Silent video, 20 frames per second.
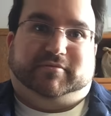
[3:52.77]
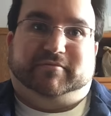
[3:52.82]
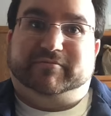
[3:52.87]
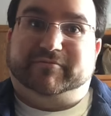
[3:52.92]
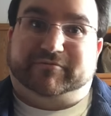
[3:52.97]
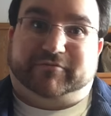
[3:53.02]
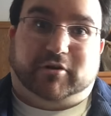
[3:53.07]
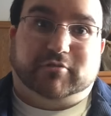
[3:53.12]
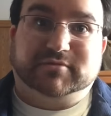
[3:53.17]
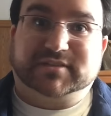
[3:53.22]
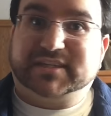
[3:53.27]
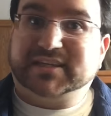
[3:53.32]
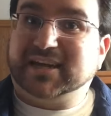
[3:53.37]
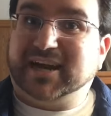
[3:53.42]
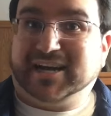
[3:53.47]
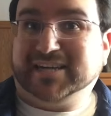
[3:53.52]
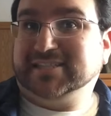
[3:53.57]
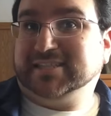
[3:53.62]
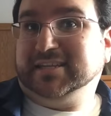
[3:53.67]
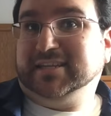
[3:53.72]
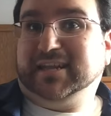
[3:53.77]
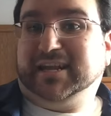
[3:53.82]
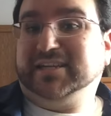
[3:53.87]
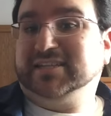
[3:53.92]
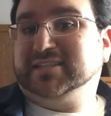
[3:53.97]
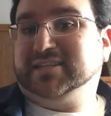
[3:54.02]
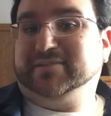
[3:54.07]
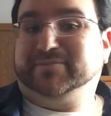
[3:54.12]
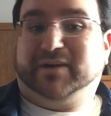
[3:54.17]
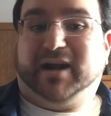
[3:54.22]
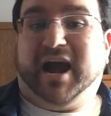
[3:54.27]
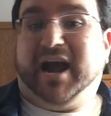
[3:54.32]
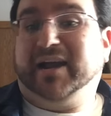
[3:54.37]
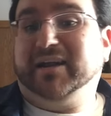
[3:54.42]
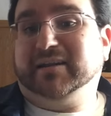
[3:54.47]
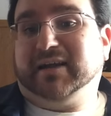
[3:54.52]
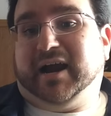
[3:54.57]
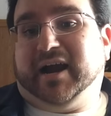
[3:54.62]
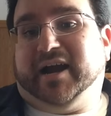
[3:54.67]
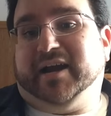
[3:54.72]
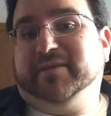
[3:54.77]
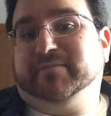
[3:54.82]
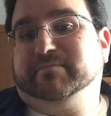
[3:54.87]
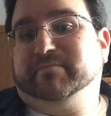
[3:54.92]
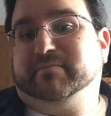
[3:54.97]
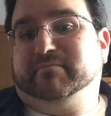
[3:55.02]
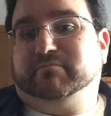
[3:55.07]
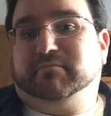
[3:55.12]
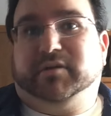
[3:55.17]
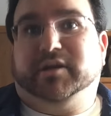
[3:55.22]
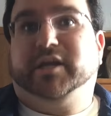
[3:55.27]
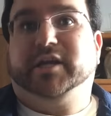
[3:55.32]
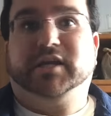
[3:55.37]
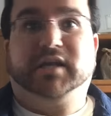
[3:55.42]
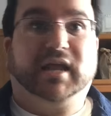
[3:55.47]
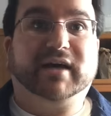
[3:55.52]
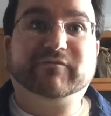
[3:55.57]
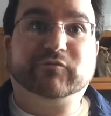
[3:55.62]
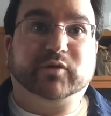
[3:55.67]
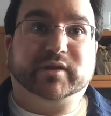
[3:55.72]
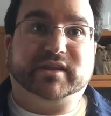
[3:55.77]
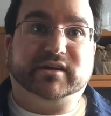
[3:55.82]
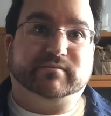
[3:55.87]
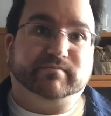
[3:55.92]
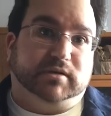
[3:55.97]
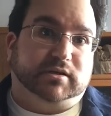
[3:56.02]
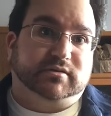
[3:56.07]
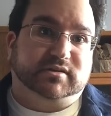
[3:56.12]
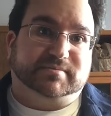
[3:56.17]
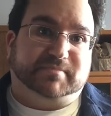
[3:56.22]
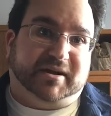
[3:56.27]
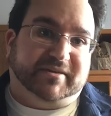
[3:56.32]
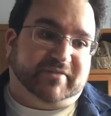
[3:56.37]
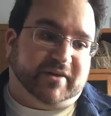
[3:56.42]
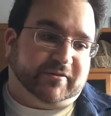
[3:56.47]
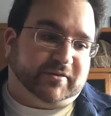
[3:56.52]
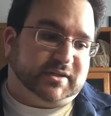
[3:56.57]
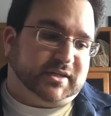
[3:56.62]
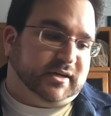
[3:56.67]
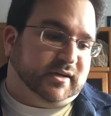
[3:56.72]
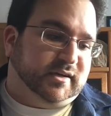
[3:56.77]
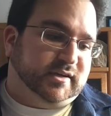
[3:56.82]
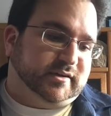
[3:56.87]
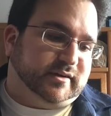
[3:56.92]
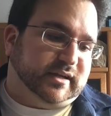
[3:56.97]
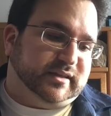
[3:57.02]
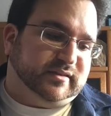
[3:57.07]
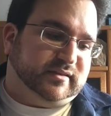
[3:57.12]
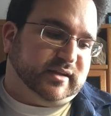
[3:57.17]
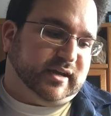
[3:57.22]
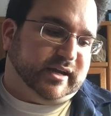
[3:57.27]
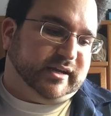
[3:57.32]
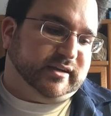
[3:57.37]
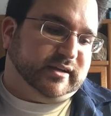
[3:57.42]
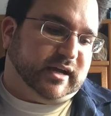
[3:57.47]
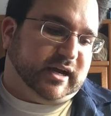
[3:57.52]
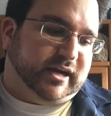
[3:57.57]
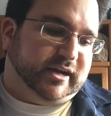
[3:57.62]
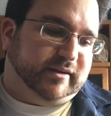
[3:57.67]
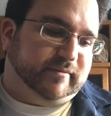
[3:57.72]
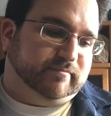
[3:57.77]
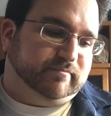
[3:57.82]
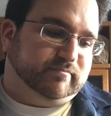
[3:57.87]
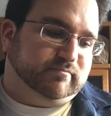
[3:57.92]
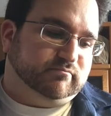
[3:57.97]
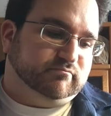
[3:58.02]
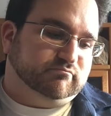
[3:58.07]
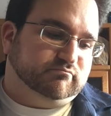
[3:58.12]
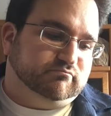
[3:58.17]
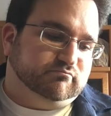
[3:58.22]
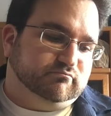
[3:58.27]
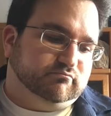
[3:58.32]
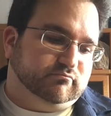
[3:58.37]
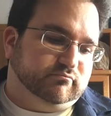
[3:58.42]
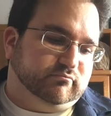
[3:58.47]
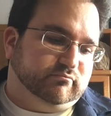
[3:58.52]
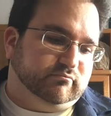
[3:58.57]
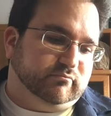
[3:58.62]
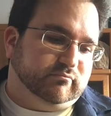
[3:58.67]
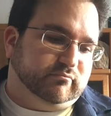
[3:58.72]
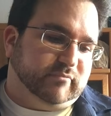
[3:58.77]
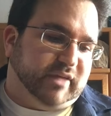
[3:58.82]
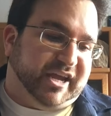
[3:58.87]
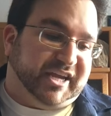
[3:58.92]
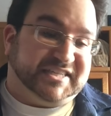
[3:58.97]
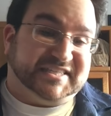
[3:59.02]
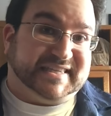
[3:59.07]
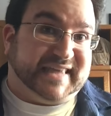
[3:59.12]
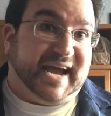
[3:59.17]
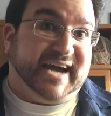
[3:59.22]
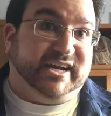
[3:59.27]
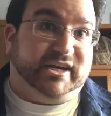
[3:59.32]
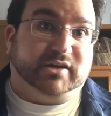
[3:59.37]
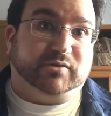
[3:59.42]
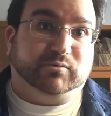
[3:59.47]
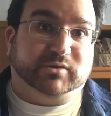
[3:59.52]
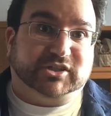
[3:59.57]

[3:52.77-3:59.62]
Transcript: frozen icy lightsaber. I'm in love with it. Blue is my favorite color, and I'm ecstatic